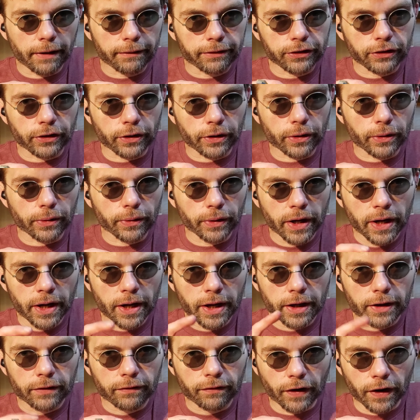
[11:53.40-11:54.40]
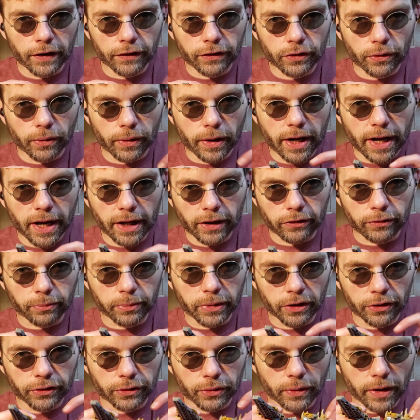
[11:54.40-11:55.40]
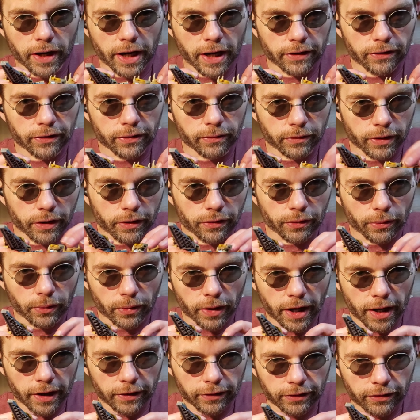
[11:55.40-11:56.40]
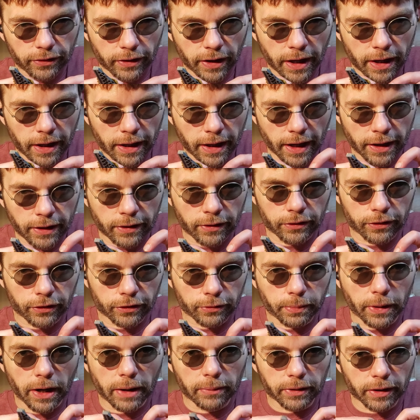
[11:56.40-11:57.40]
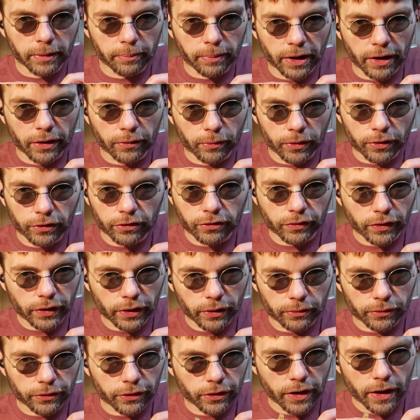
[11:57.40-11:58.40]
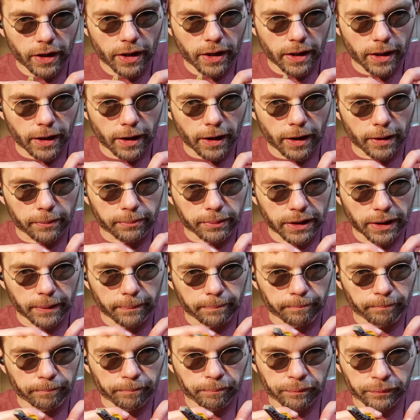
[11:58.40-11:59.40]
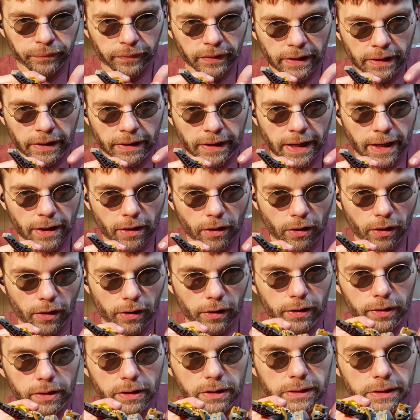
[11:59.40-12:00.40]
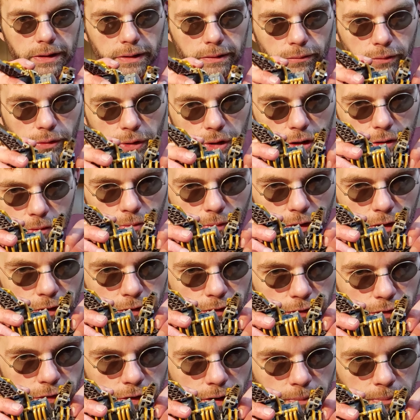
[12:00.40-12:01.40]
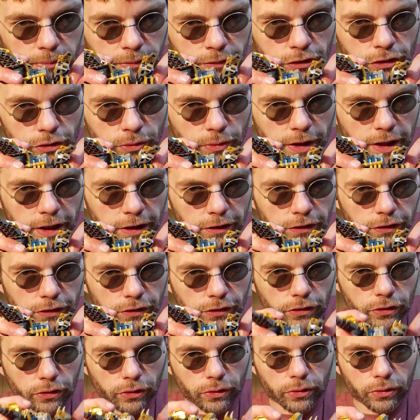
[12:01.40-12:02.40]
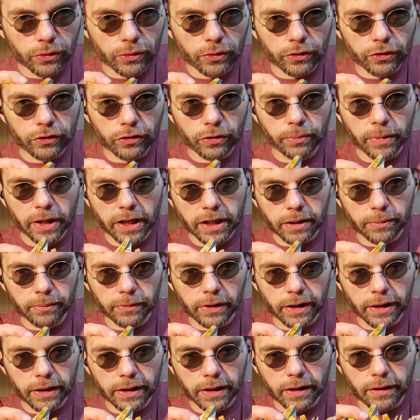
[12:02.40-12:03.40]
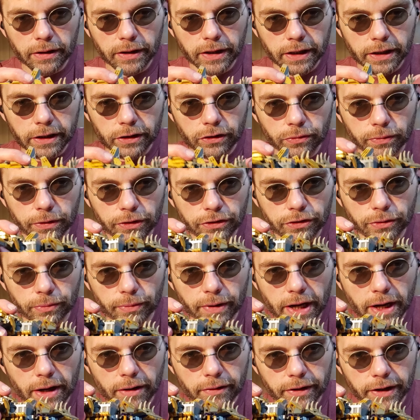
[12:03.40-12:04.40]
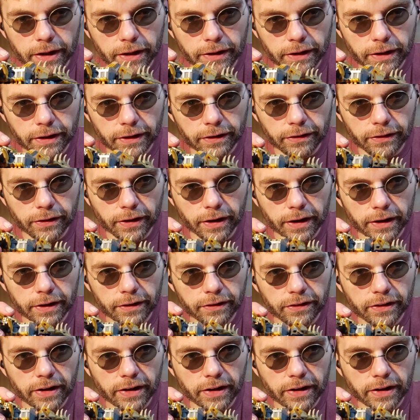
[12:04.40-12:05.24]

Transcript: So front thorax, middle thorax, and rear thorax, and I know there's probably better words for those, but they all work with some joints to make him like, yeah, you can twist around, and then his